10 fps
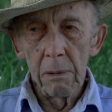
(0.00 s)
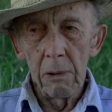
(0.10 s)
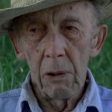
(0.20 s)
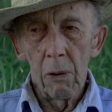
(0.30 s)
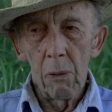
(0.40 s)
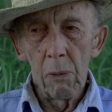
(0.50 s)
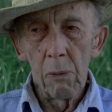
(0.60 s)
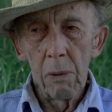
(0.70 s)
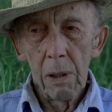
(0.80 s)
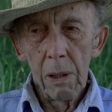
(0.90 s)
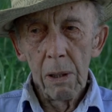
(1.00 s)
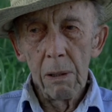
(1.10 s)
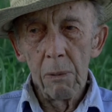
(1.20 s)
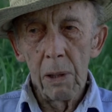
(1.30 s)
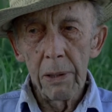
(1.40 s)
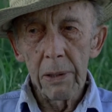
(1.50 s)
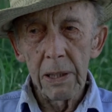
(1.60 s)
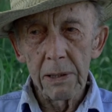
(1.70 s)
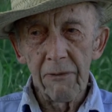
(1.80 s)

you know, one thing's